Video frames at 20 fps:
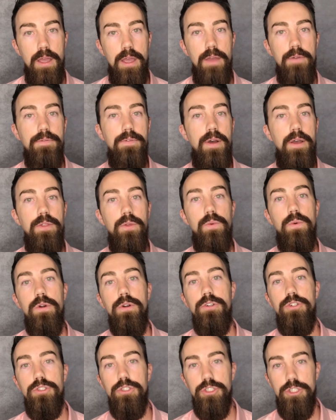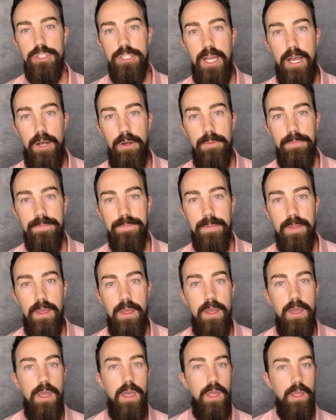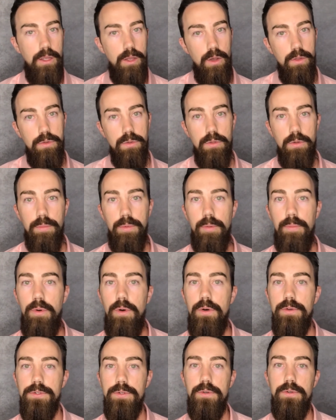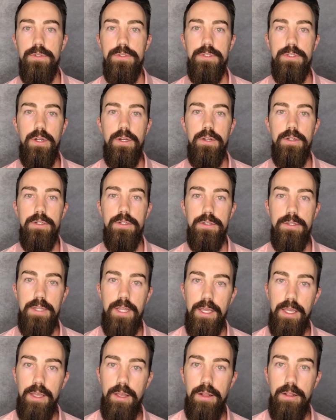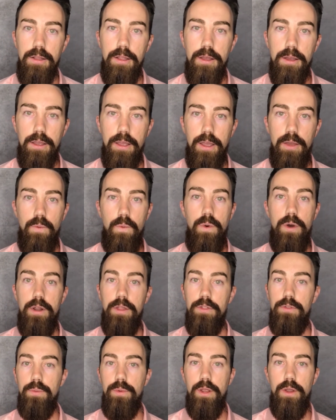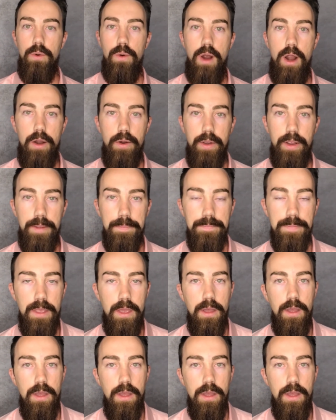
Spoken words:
and find the word shall. and go through the proposal and start taking a look at what it's requiring.